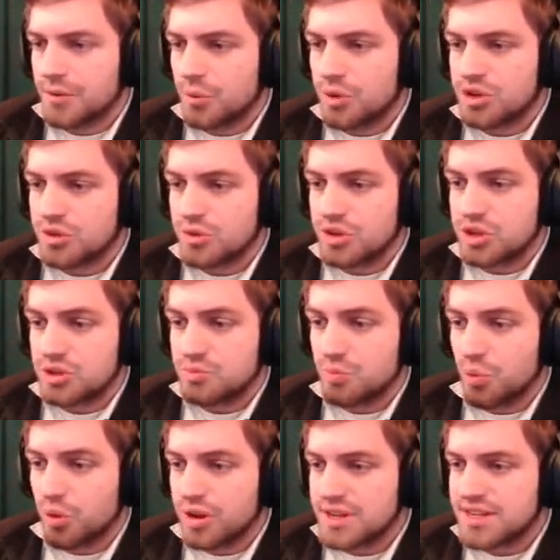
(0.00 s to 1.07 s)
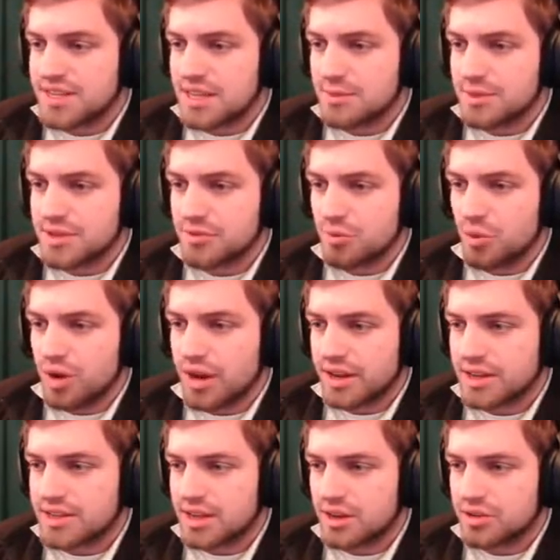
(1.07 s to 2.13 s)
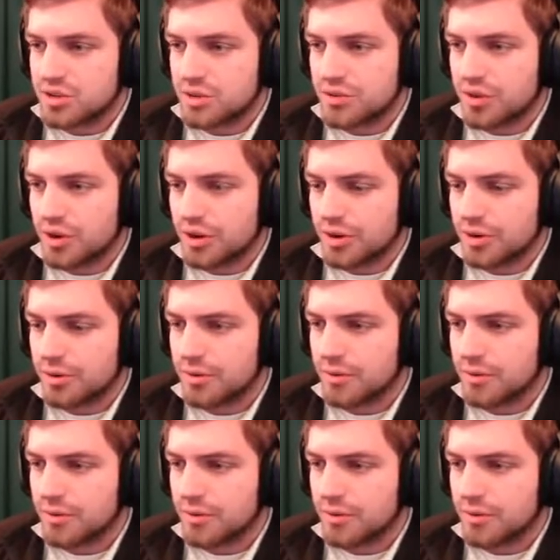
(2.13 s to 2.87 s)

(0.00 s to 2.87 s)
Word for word: which is, which is pretty seamless from what I can tell so far.